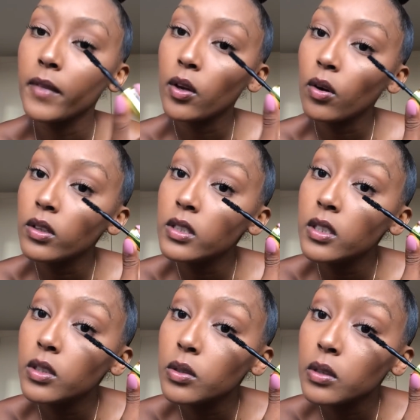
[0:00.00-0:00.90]
I can't
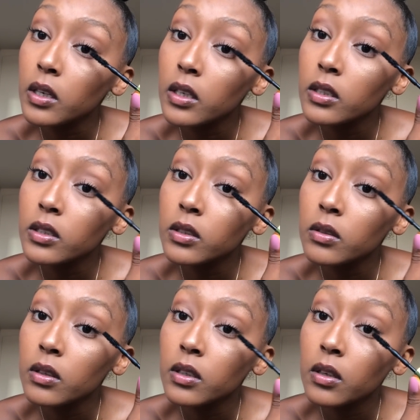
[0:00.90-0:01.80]
see too nice,
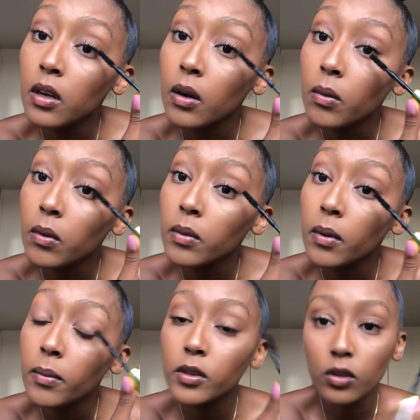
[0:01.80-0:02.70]
so I don't know what
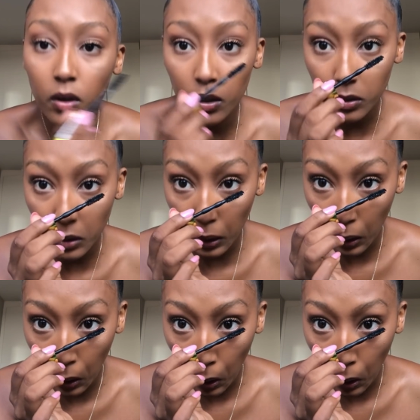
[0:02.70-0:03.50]
my mascara looks like.